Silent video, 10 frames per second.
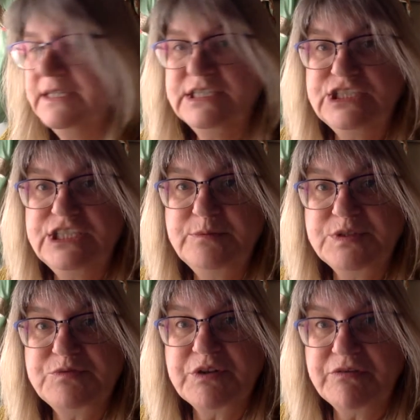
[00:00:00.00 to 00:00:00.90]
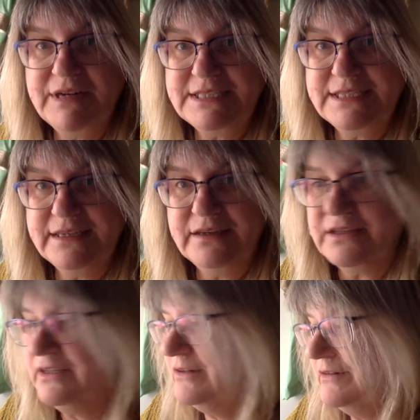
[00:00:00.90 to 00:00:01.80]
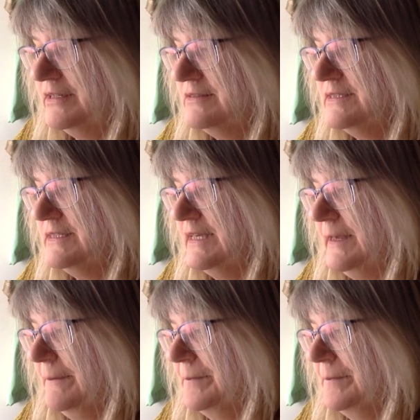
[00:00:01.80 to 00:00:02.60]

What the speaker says: She was regretting her curiosity.